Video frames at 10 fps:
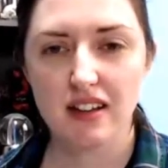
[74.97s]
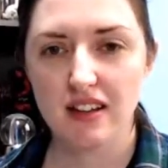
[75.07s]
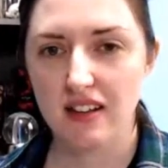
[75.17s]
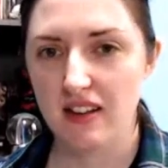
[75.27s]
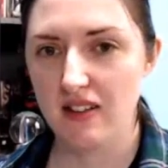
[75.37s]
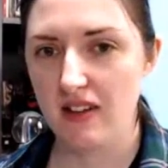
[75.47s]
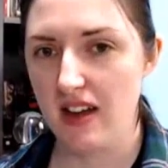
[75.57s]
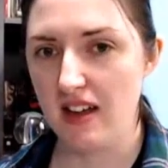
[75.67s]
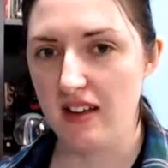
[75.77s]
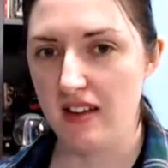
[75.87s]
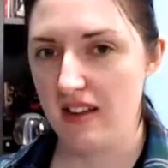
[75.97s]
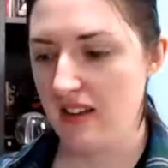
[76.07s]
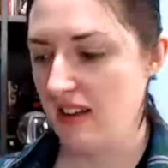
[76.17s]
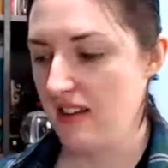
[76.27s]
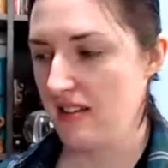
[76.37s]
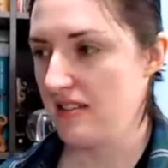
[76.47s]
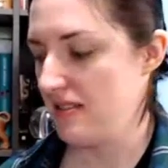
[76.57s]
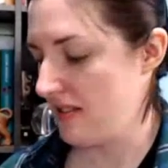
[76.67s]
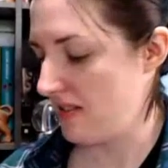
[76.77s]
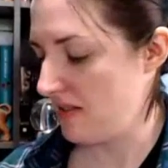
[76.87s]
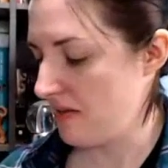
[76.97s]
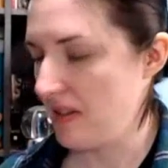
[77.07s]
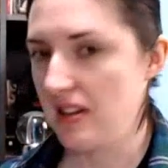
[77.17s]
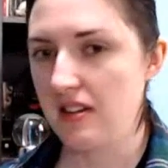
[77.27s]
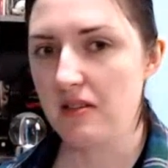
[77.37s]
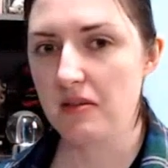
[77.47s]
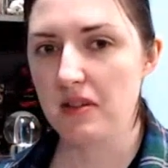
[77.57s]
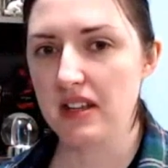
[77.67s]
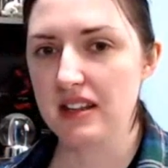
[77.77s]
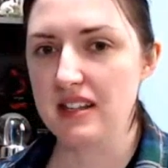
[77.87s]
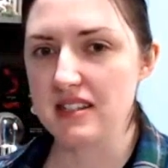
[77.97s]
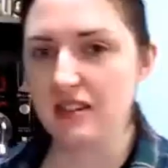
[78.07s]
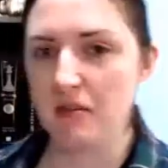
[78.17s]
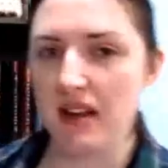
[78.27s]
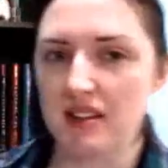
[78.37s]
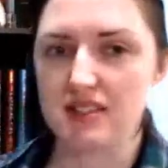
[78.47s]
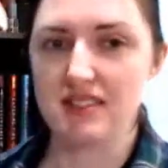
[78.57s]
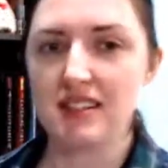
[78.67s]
Okay, so we'll get this in the best